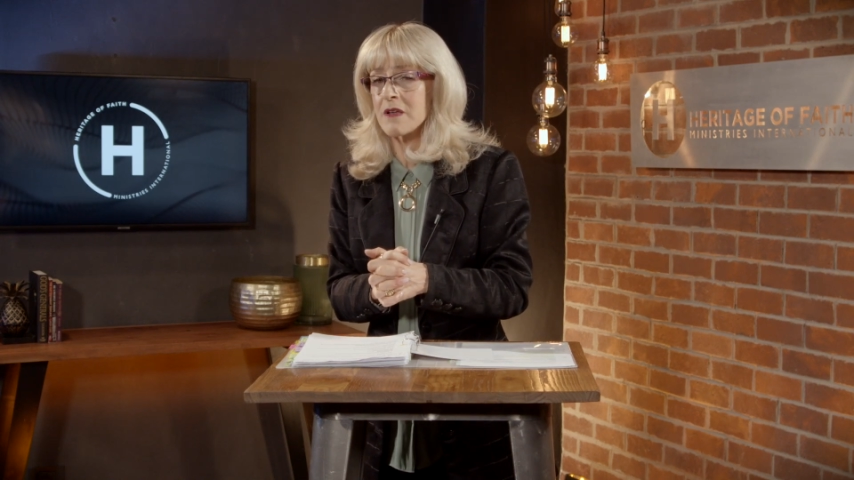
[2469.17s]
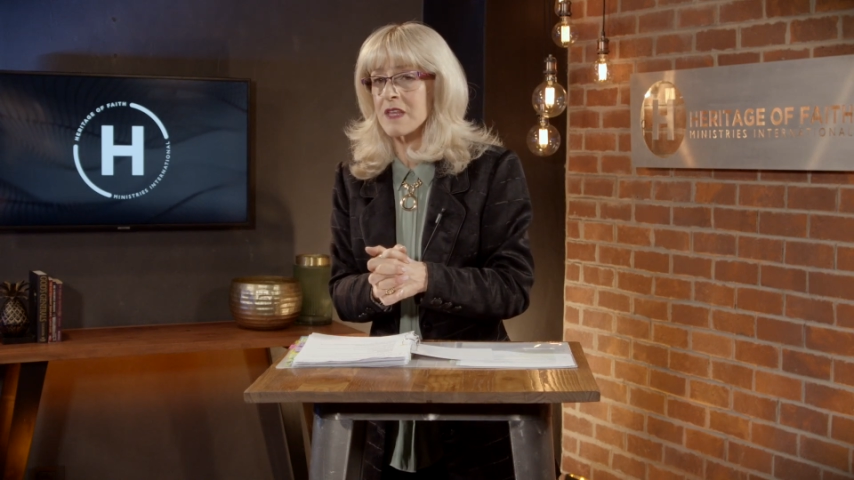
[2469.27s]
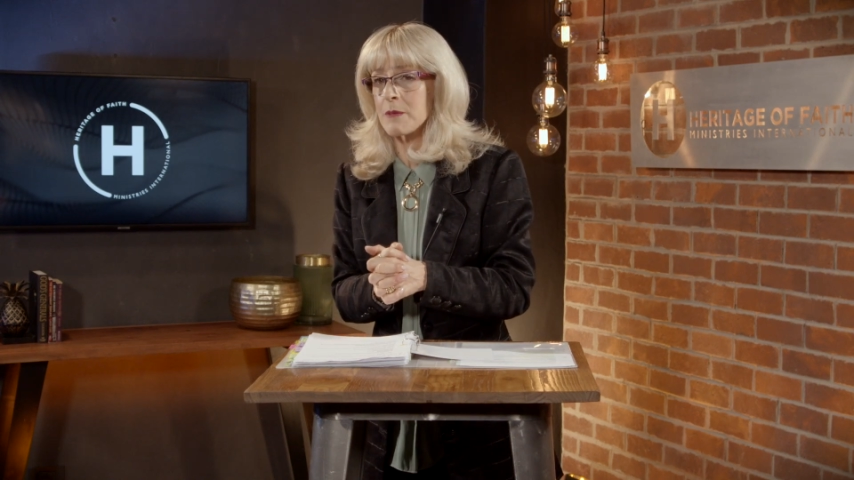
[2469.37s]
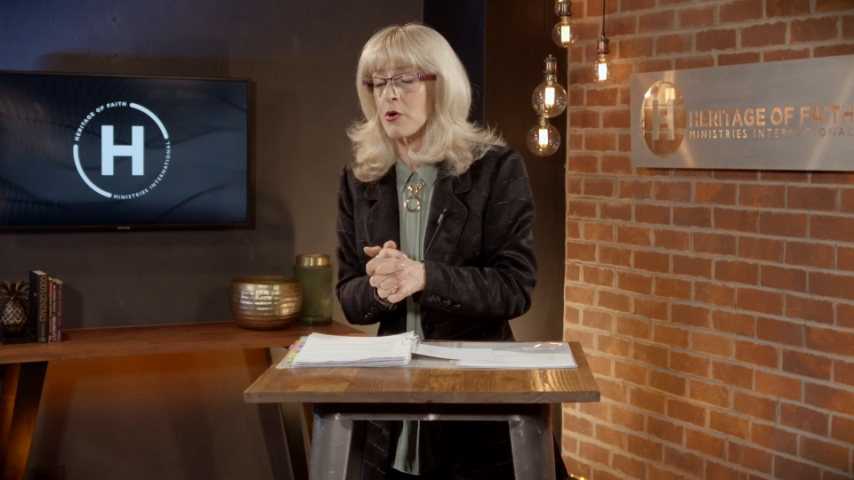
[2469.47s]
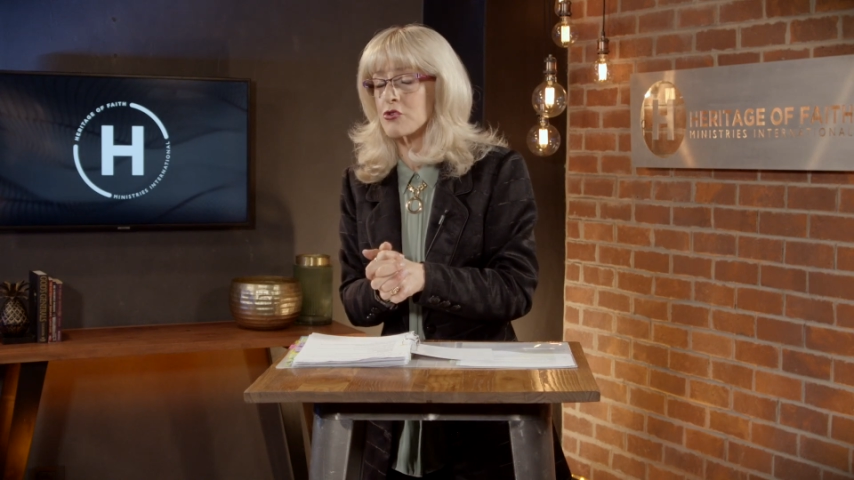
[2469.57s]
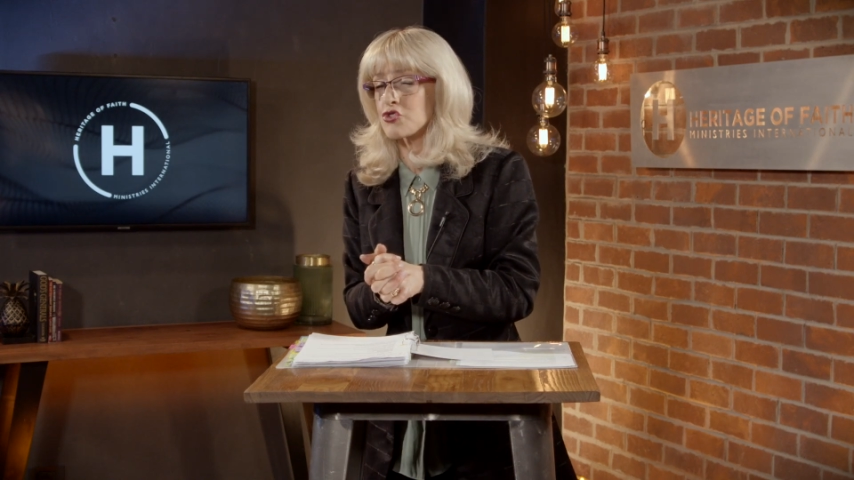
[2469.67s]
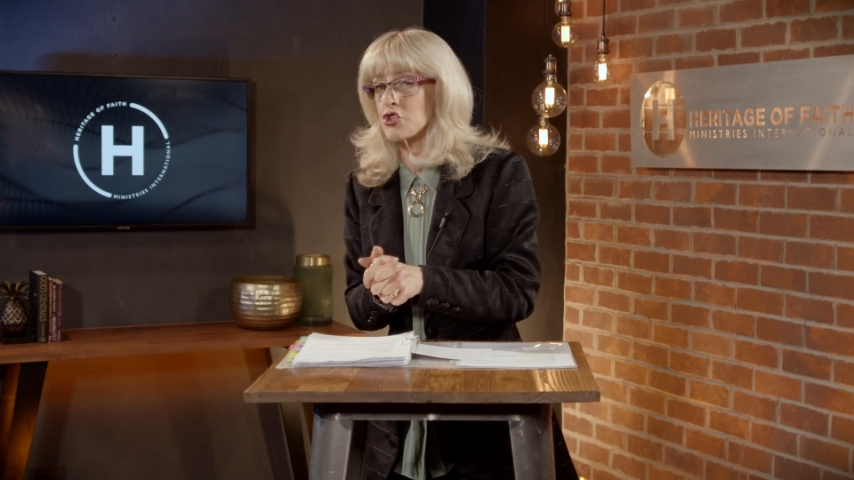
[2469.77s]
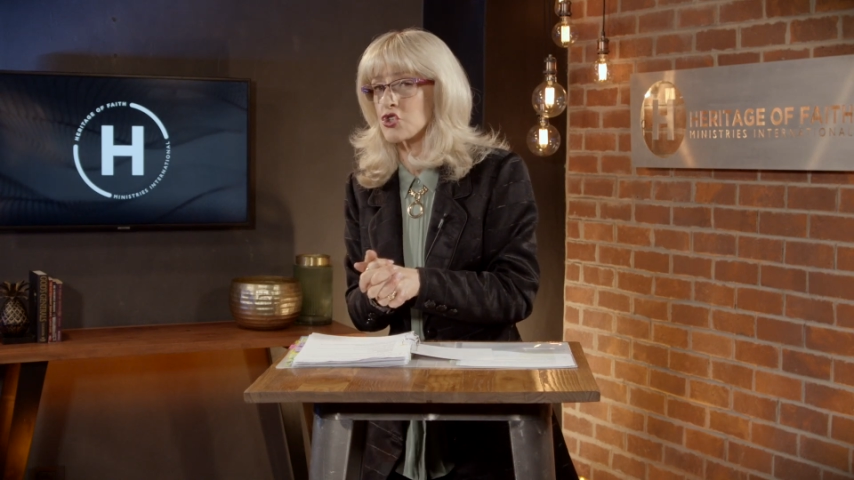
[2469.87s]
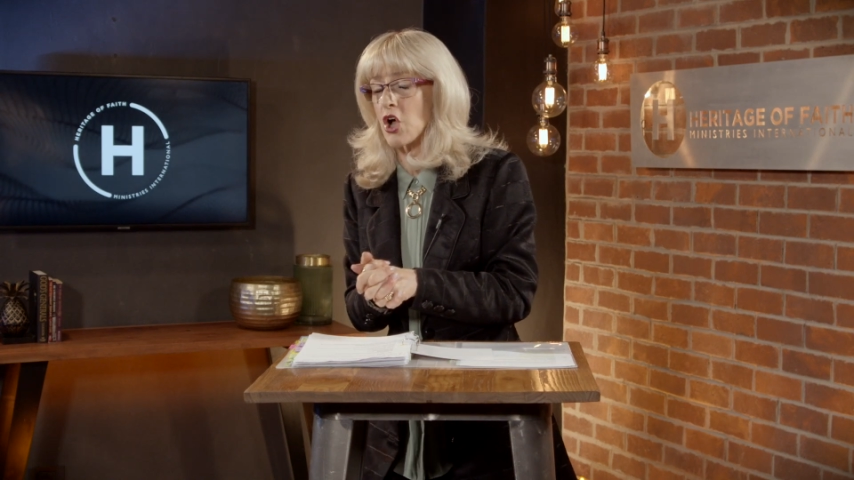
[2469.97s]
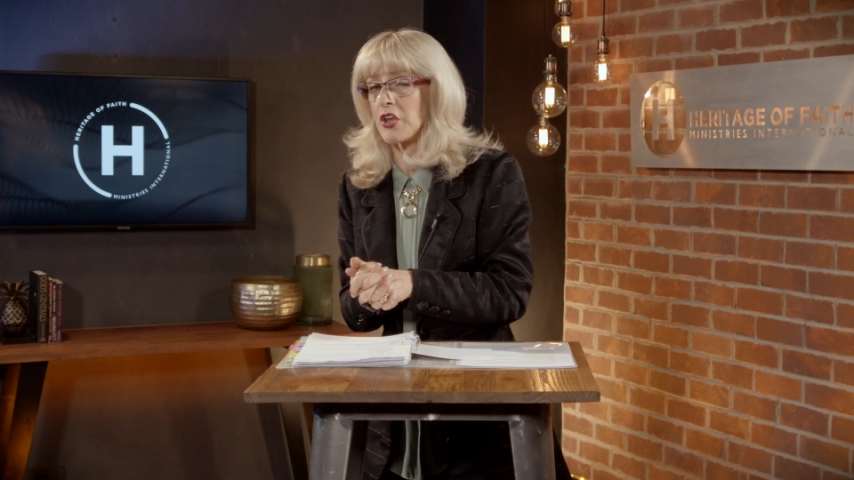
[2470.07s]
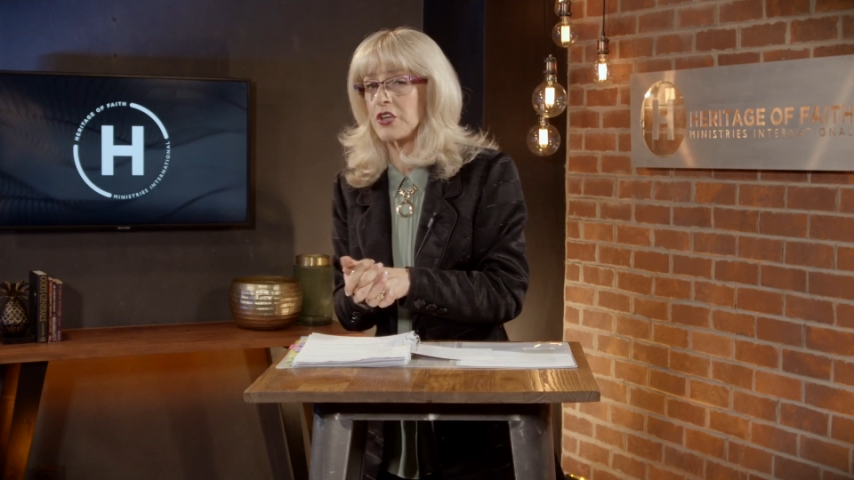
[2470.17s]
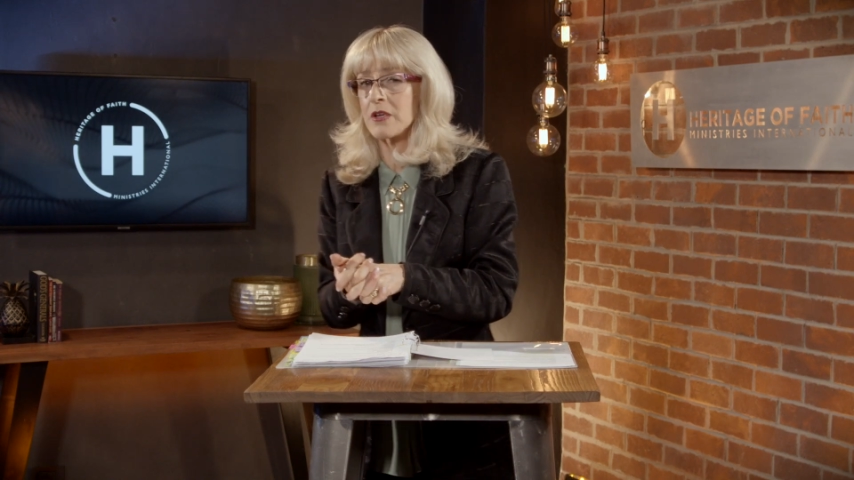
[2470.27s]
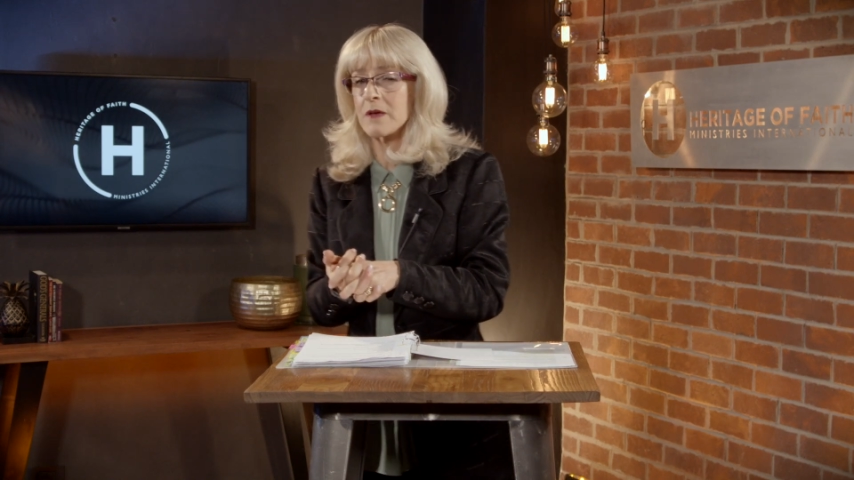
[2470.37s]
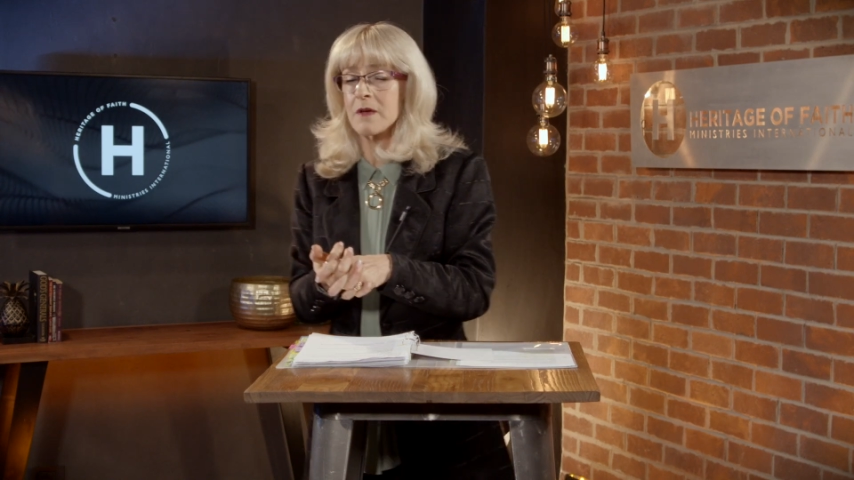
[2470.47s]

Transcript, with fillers: that Pastor John